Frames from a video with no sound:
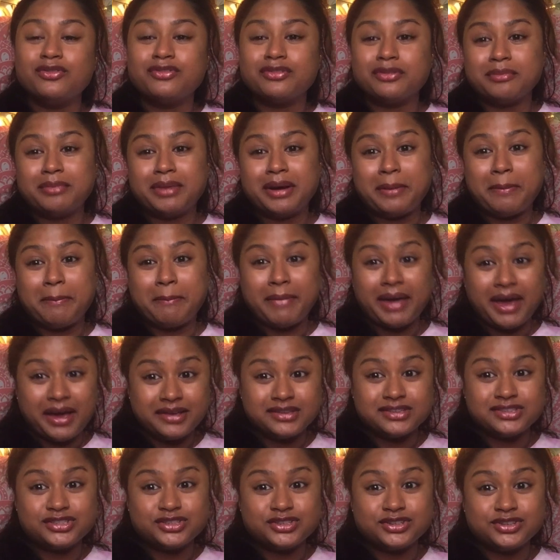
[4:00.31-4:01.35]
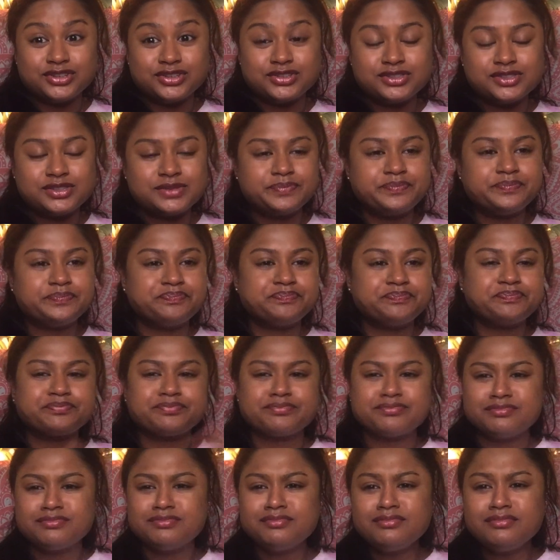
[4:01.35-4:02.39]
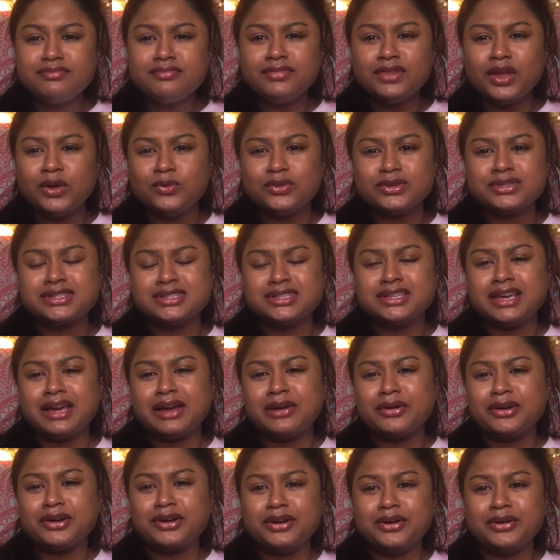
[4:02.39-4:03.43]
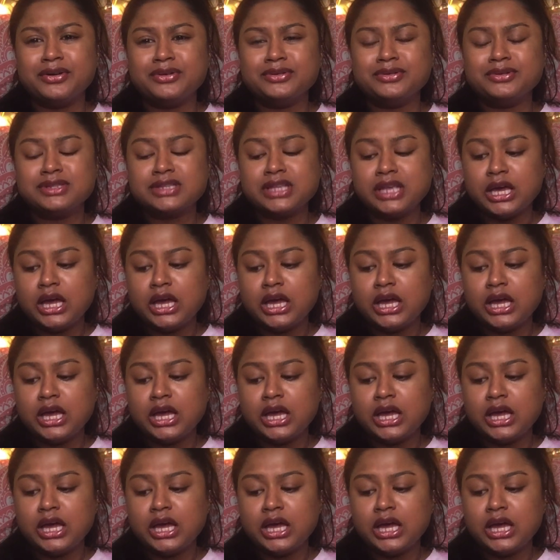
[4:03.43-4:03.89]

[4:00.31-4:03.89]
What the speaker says: my master's. We'll see how it goes.